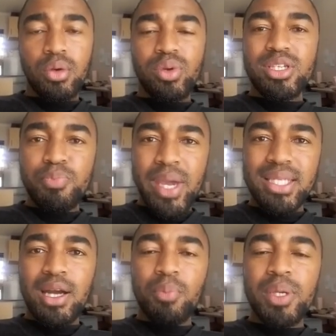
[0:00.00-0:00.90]

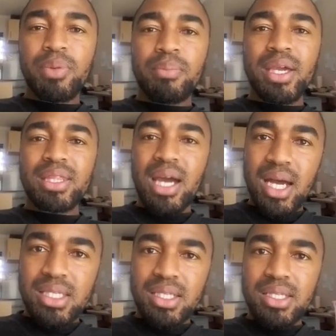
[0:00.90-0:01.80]
Respect how people make their
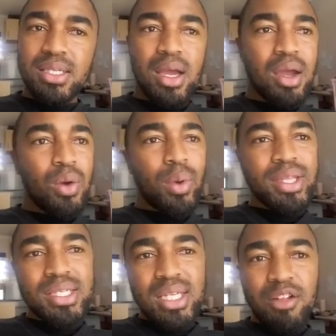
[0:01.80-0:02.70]
hustles,
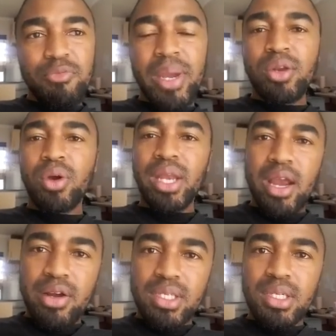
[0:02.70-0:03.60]
whether self-made or
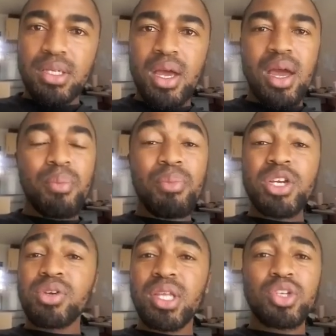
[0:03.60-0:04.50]
inherited.
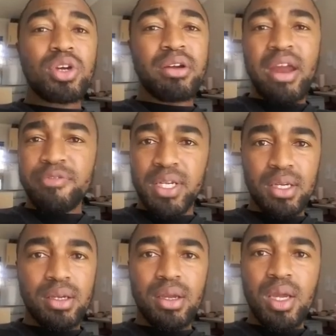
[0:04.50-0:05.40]
Make sure that you're
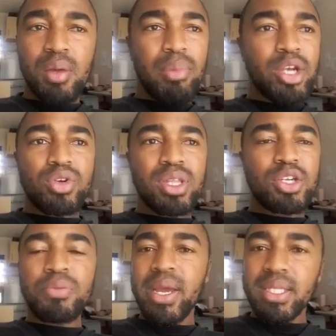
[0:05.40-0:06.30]
grafting. Make sure
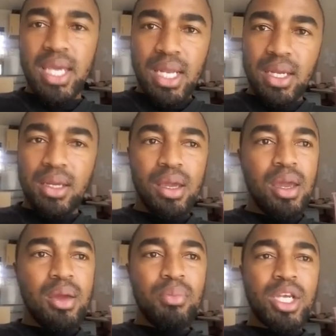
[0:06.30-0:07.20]
that you're maintaining.
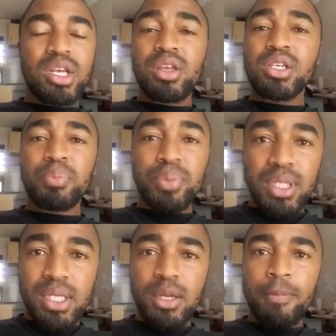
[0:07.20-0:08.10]
Make sure that you're
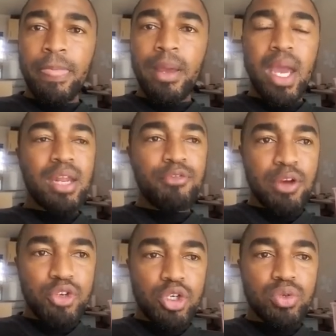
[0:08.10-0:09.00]
building. And if you
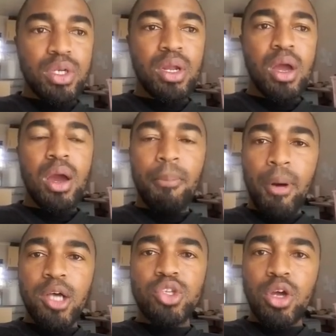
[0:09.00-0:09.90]
have children,
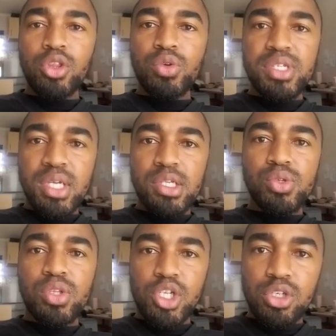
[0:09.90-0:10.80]
pass on those
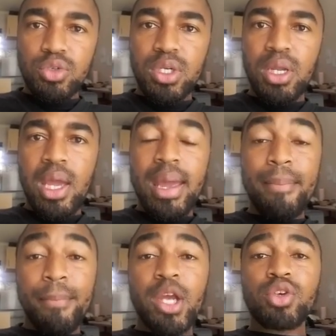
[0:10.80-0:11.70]
skills to the children.
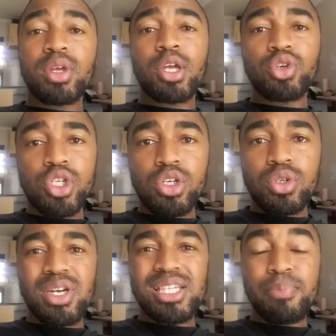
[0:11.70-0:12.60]
Make sure that your
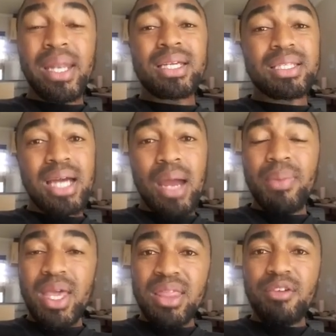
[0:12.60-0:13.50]
children are spending
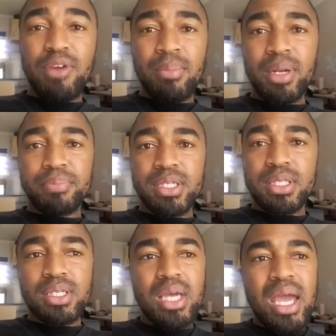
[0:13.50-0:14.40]
time in the family
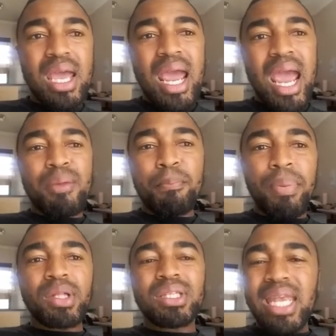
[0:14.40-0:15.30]
business
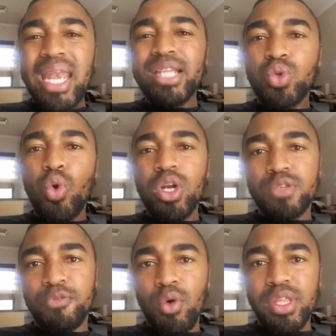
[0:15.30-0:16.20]
and build
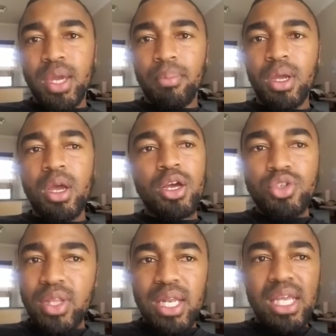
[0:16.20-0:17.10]
networks for them
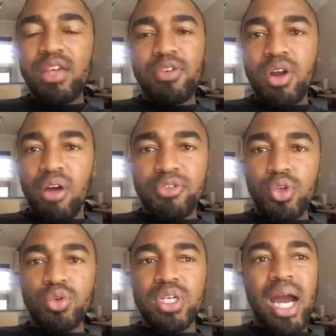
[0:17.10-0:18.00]
so that even after
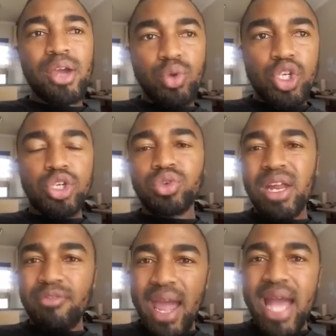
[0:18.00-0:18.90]
you die, your children
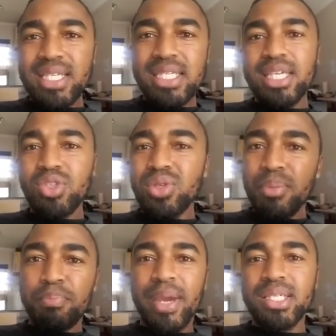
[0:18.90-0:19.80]
have access to the
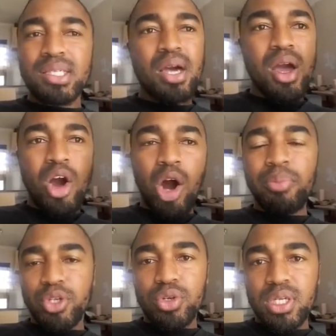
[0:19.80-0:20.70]
best
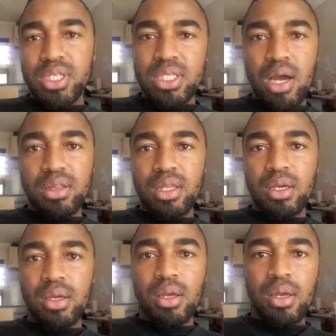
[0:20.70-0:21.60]
opportunities out
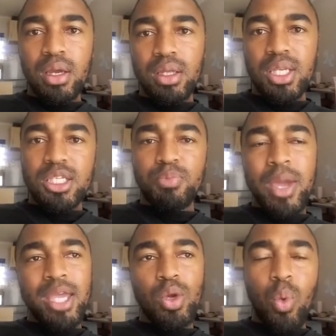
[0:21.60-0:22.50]
there. This is
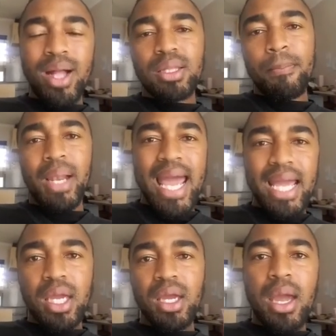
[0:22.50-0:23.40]
Penuel the
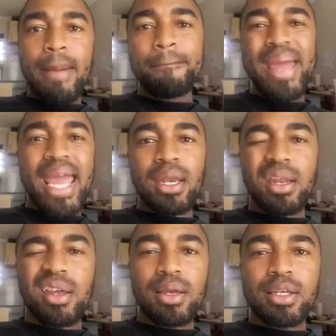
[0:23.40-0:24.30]
Black
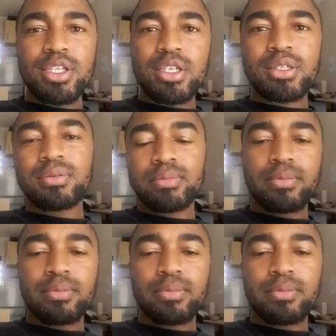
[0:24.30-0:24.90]
Pen. Cheers.